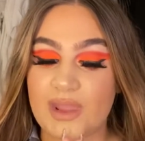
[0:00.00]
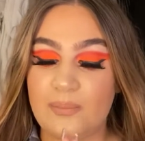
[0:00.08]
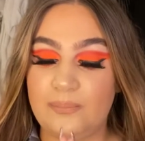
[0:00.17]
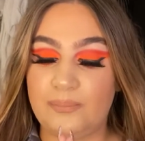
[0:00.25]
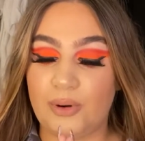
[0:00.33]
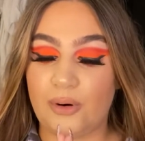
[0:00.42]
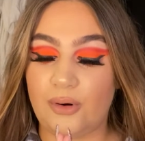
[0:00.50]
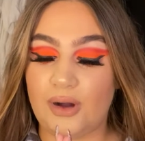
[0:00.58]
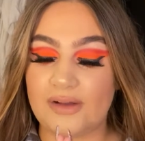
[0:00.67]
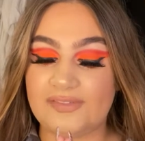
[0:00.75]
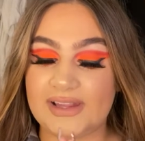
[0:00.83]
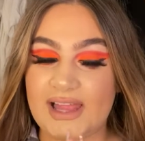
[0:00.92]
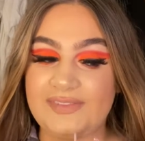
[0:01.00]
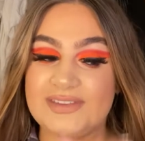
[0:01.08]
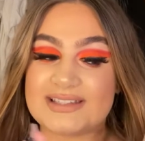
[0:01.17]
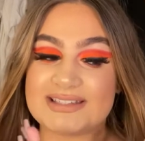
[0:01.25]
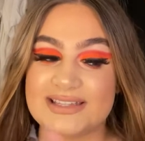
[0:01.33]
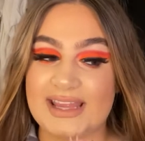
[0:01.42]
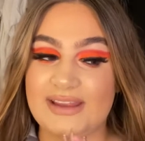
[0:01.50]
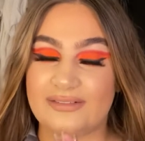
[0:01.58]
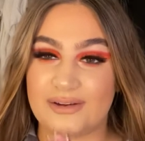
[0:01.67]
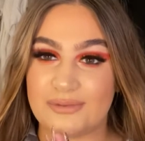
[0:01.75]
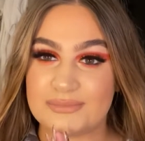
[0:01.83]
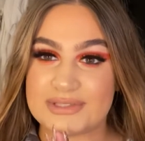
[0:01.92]
But I feel like the
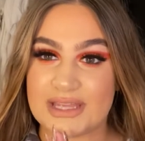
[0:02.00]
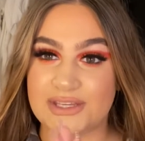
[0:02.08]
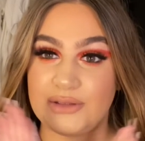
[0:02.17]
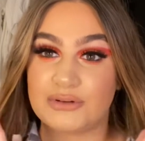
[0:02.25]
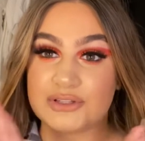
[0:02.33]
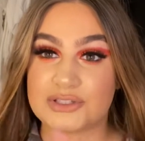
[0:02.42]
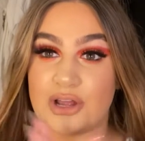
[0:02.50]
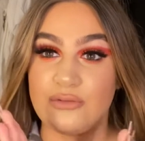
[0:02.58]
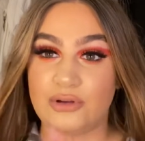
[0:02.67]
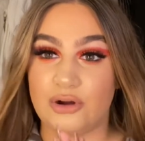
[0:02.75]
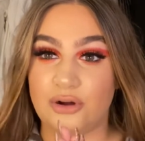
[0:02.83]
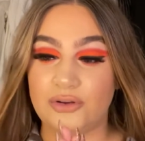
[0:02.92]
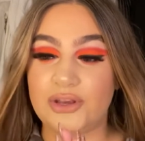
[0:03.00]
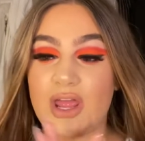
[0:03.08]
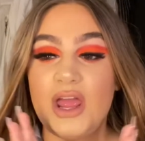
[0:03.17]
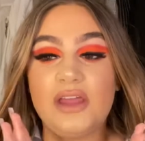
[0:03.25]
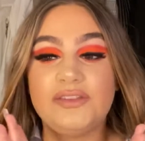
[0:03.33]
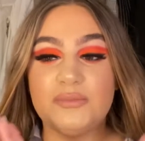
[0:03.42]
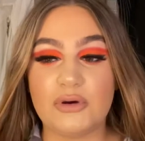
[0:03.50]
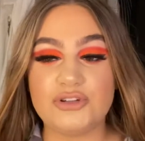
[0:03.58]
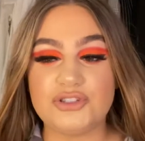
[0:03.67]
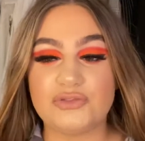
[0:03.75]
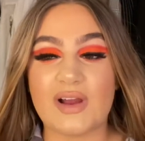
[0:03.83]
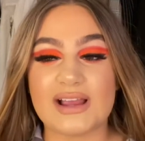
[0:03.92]
serums they do are so good. The
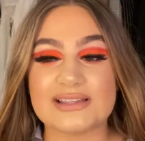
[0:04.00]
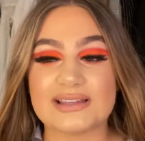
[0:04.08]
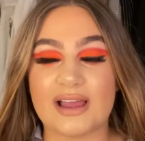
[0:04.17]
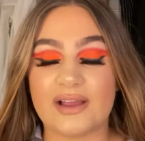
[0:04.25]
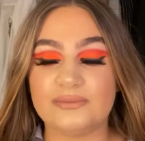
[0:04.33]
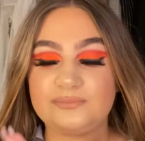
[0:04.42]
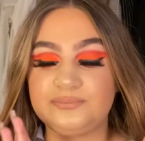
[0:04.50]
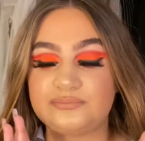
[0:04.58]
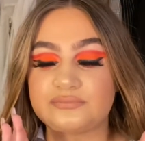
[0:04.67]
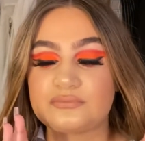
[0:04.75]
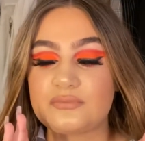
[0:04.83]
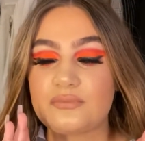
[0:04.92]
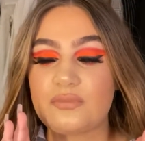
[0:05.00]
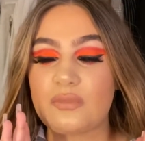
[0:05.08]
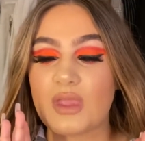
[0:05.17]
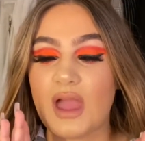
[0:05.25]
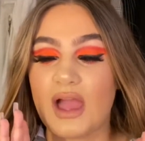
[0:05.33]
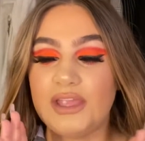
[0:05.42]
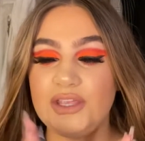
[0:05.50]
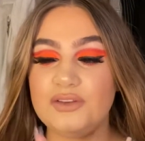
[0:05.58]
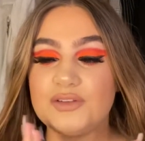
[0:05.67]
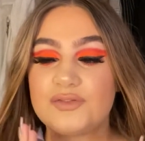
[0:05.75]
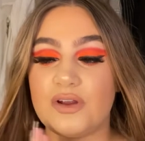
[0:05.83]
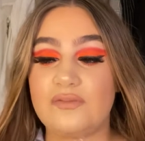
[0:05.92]
moisturiser I
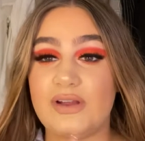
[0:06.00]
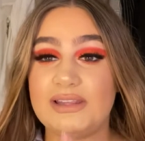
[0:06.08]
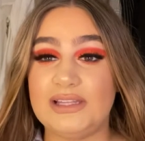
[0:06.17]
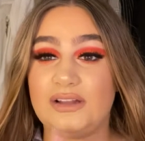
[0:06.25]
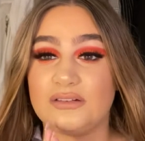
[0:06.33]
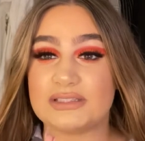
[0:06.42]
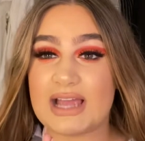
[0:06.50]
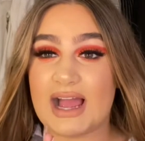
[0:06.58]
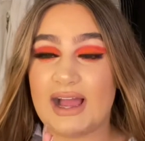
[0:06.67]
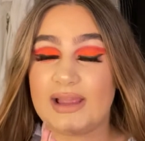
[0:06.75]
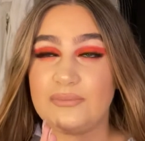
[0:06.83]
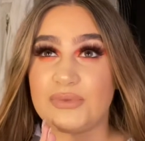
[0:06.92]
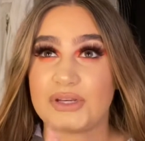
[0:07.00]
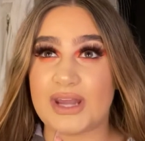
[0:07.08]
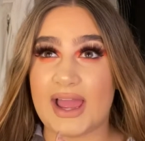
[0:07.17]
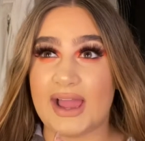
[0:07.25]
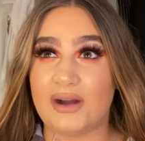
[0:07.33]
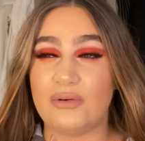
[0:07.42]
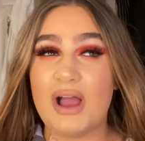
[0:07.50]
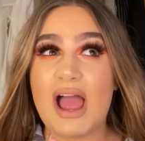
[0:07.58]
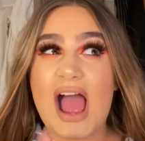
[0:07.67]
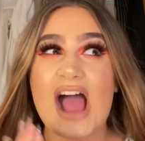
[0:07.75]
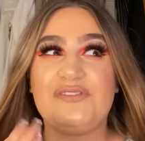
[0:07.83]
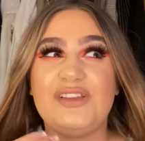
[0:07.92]
used for a really long time, but now
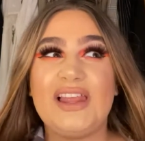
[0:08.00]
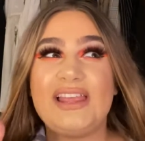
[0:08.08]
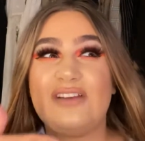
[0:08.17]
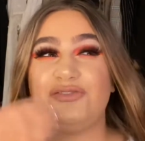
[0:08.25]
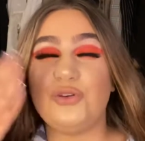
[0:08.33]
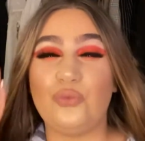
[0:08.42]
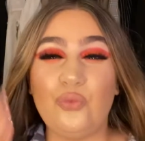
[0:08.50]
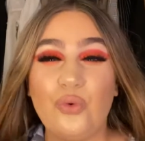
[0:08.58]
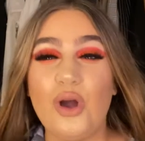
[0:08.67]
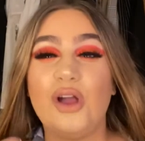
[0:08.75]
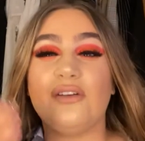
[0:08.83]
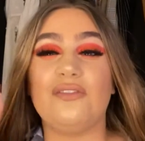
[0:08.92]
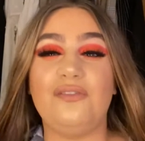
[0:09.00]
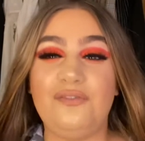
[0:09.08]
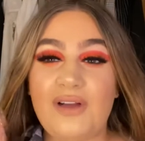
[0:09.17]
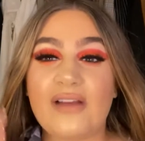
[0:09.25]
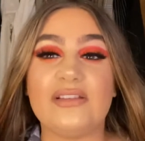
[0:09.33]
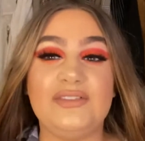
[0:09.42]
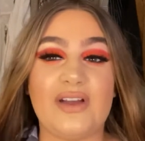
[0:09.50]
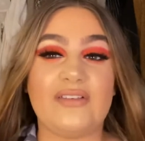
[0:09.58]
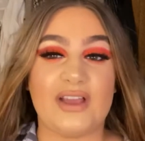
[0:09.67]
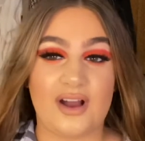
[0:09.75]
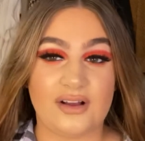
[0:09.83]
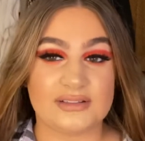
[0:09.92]
I feel like you have to work very,
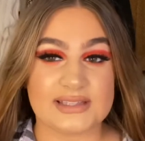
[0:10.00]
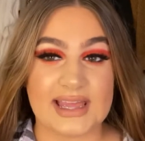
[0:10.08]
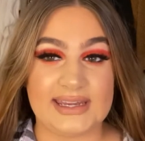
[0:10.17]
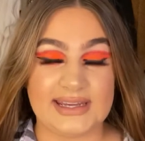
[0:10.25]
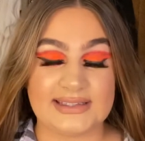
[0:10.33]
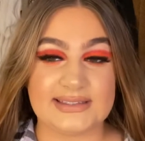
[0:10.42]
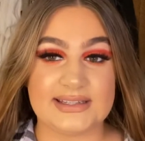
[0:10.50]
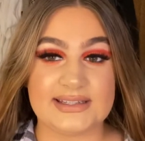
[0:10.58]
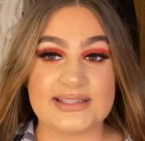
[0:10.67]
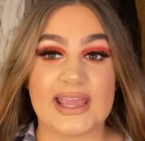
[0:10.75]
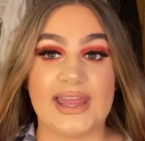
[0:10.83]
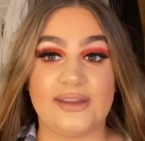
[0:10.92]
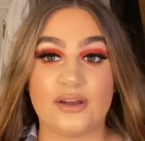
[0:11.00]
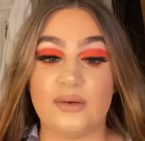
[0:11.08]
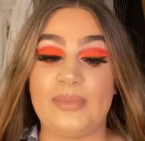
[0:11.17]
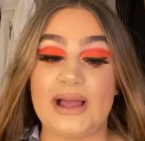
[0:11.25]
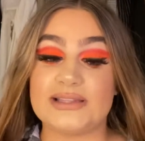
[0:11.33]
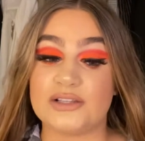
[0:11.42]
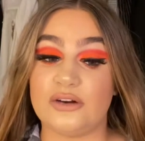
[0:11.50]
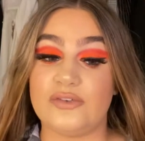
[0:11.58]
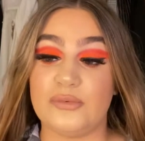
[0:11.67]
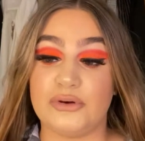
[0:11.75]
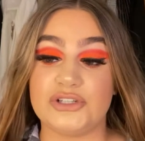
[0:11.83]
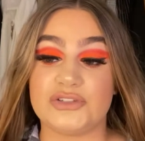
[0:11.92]
very hard to get it into your skin compared to other
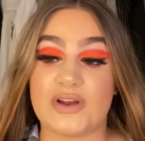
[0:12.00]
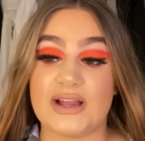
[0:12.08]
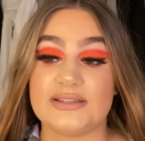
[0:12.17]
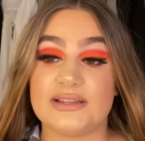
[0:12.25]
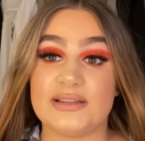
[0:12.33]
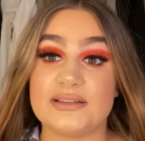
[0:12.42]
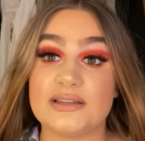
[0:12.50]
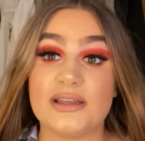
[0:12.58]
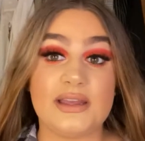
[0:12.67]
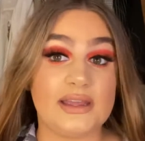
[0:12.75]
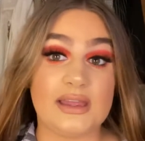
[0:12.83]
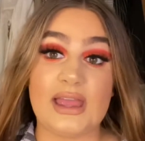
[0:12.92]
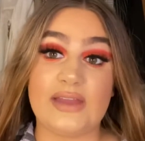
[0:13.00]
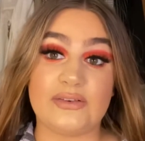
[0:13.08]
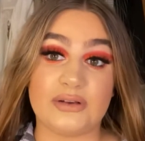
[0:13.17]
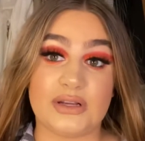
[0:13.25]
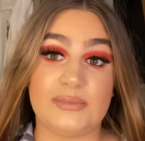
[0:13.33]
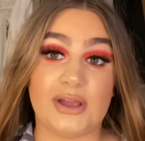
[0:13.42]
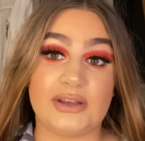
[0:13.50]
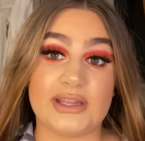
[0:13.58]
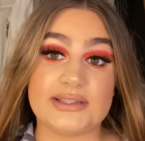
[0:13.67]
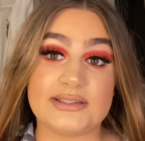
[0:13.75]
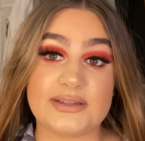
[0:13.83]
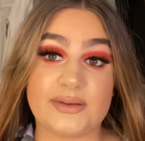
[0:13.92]
moisturisers, if I'm going to be honest.